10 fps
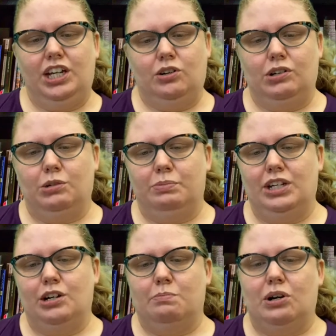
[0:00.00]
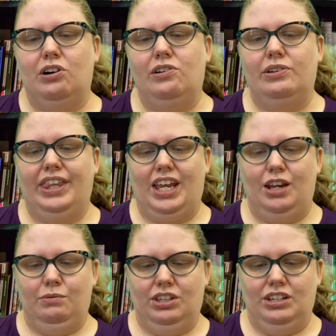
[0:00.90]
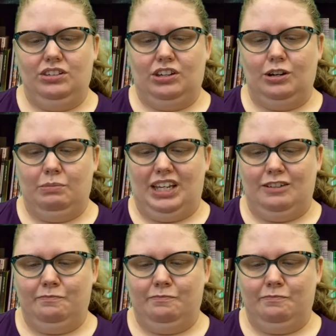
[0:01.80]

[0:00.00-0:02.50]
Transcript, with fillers: or he'll be up all night with his tummy.